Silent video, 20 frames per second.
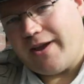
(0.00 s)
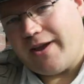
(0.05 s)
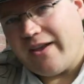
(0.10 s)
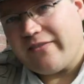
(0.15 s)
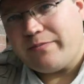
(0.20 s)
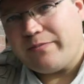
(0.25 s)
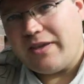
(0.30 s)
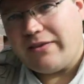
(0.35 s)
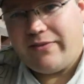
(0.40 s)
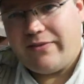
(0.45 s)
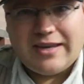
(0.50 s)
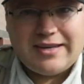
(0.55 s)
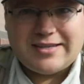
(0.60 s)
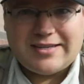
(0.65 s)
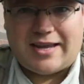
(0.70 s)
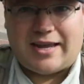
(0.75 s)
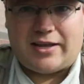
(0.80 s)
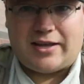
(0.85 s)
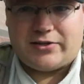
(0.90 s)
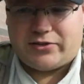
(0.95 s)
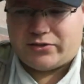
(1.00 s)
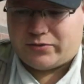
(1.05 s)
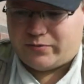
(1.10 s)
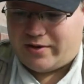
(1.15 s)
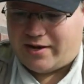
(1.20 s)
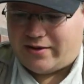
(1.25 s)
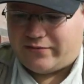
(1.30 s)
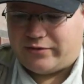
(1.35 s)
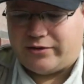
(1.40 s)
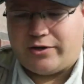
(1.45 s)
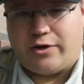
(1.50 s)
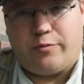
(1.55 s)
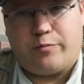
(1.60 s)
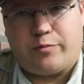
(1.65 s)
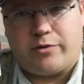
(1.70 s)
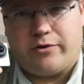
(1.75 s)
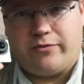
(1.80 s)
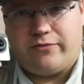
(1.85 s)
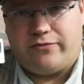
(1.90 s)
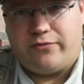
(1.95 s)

our FPV test, we have the GoPro